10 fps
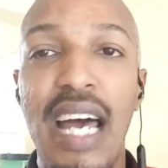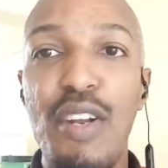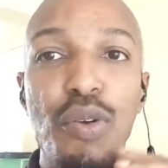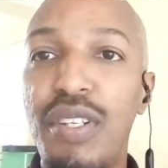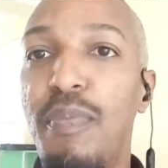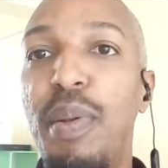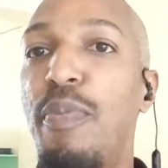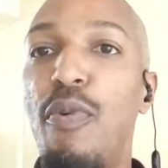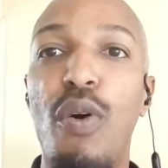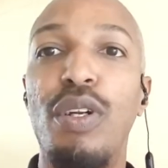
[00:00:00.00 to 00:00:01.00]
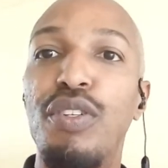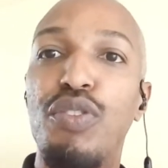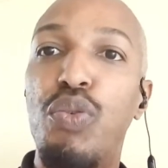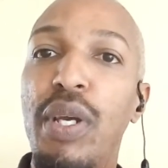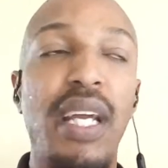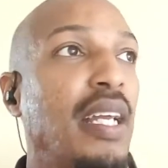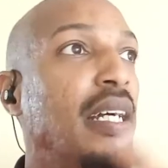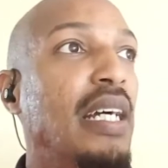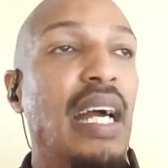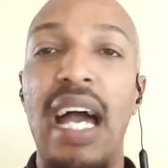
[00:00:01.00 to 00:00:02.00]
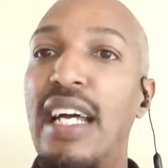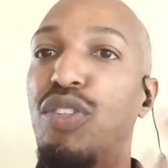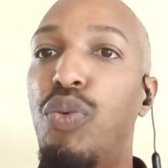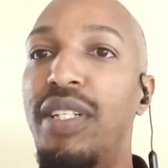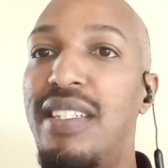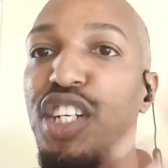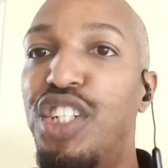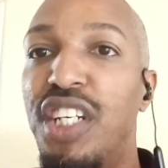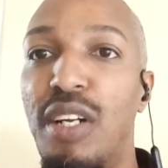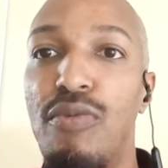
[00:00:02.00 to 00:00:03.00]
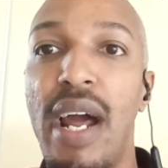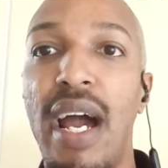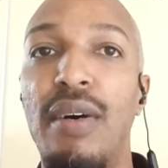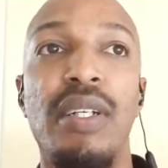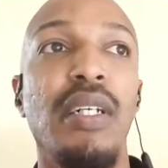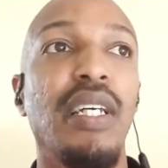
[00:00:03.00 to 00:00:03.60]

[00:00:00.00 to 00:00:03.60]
I know some people want to tweak and twist this shit around.